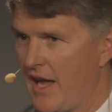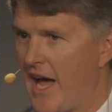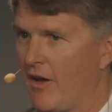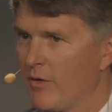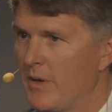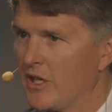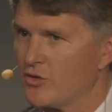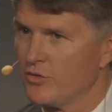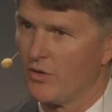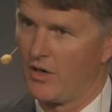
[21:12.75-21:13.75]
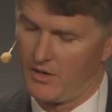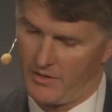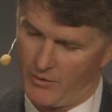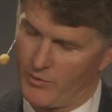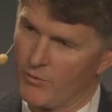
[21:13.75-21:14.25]
how to make
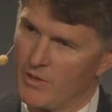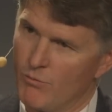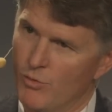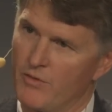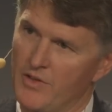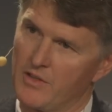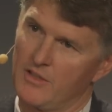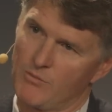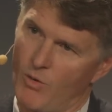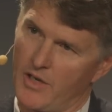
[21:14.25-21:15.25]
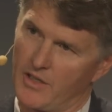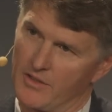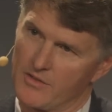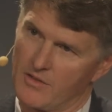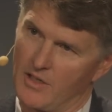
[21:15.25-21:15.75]
sure that when we move into these markets